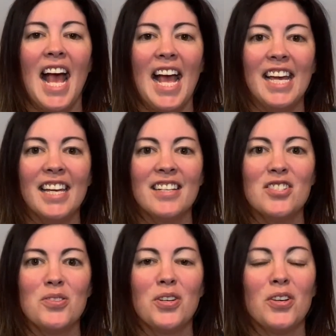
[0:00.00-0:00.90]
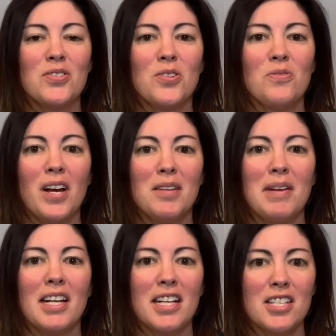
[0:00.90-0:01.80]
And you can also find me
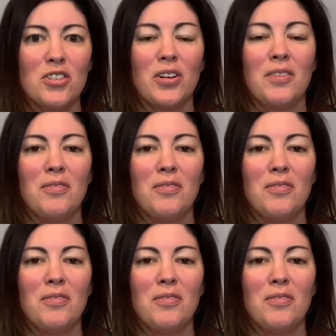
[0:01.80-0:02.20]
on Instagram,